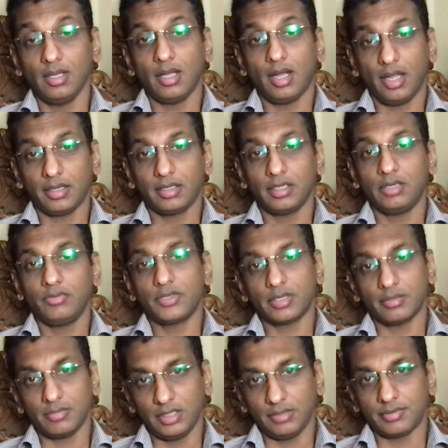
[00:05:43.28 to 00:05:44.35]
I can give you
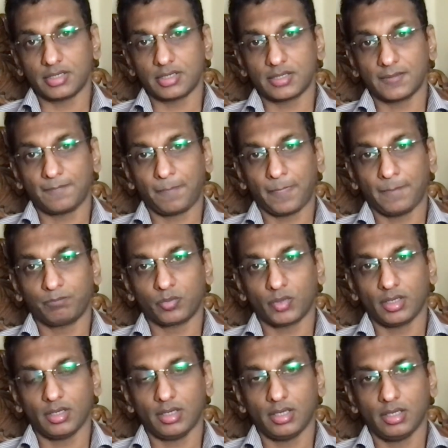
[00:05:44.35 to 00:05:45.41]
some tips.
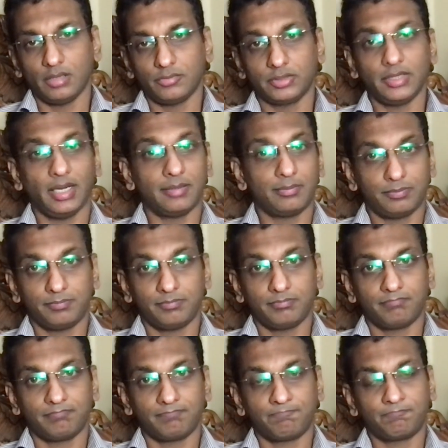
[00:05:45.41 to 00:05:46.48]
For that,
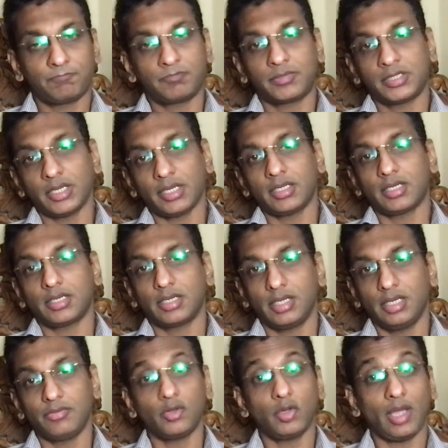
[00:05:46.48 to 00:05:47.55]
check
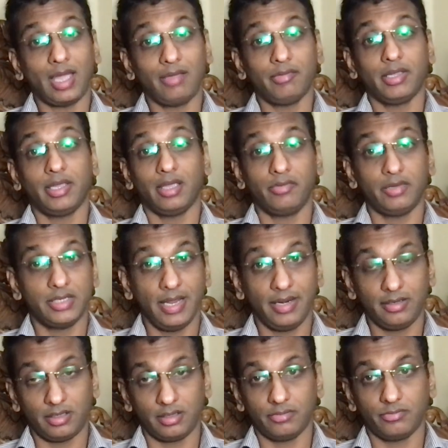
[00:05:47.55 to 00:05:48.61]
if you have a heavy
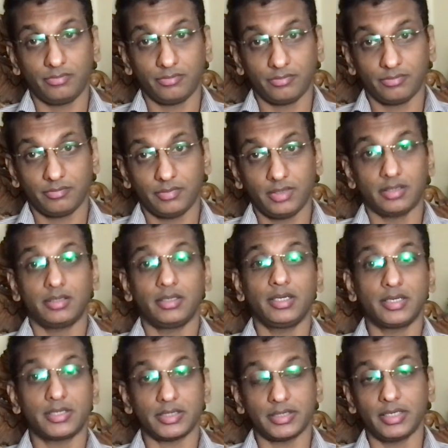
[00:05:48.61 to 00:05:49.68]
dandruff that
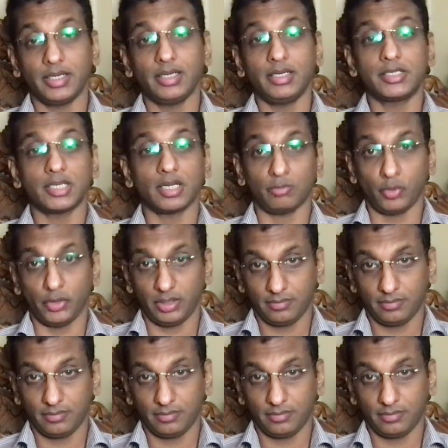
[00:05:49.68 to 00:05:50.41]
needs a daily shampoo.